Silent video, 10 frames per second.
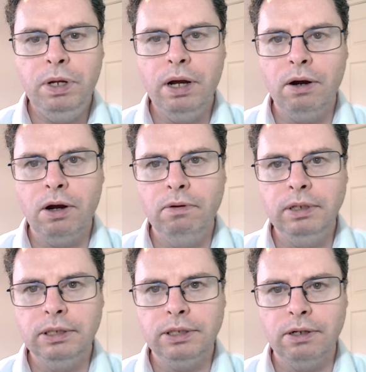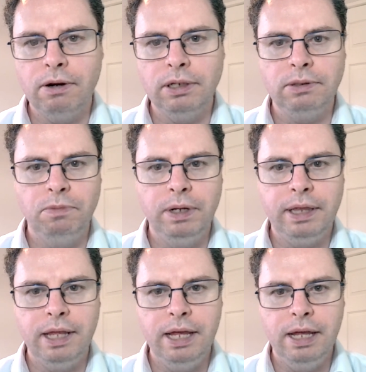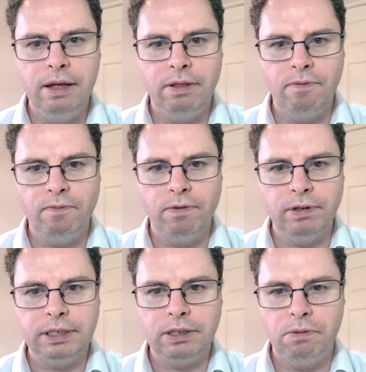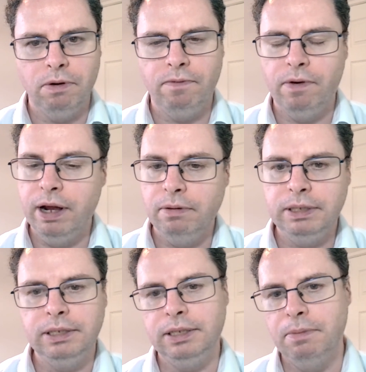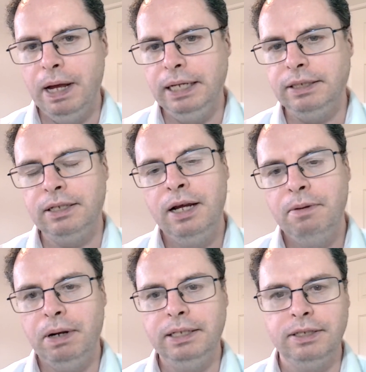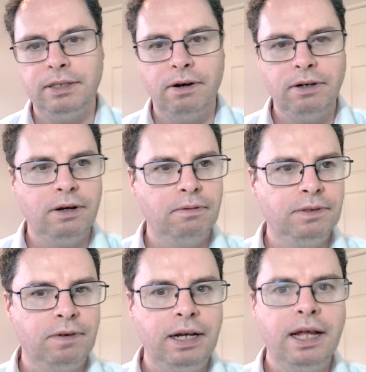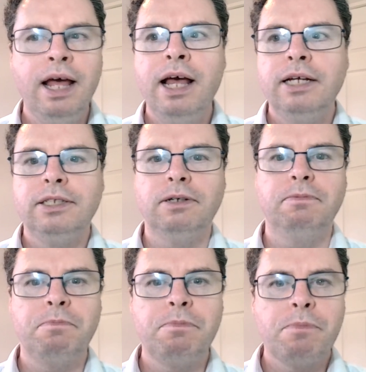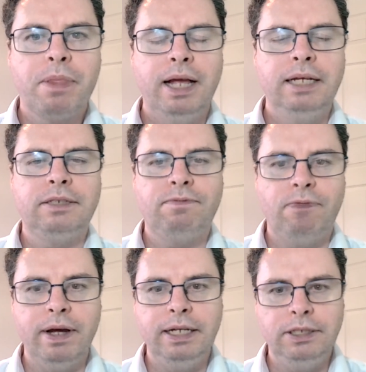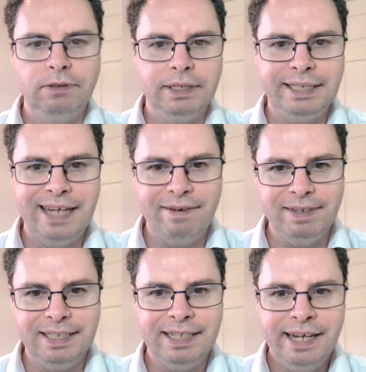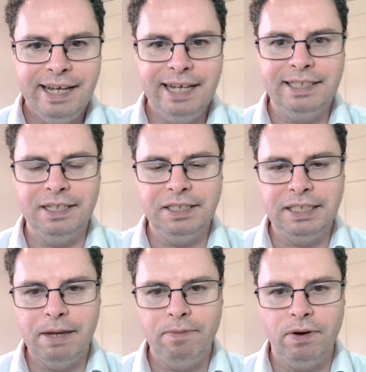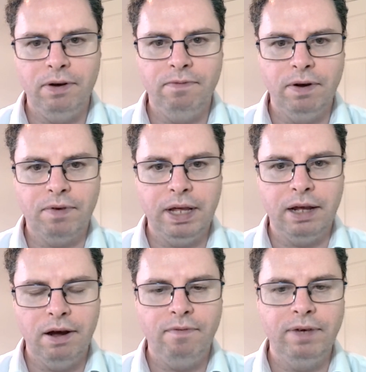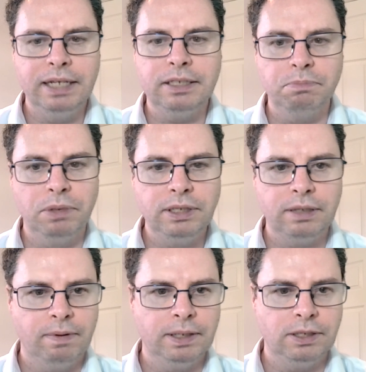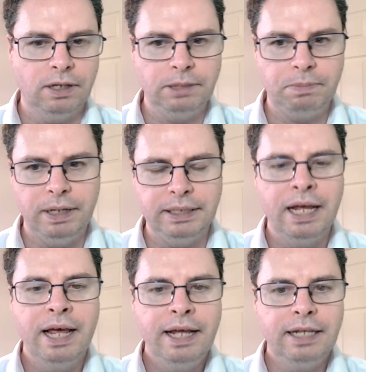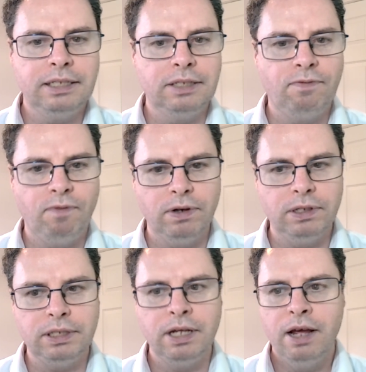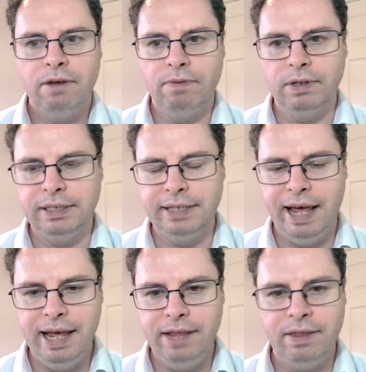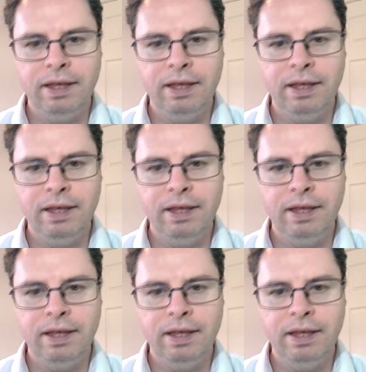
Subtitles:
are going to start with the first quarterfinal, which is the best place to start, I always find. So it's Friday, June the 7th. It's a 7:35 kickoff, and this is Munster versus Ospreys. This is first versus 8th,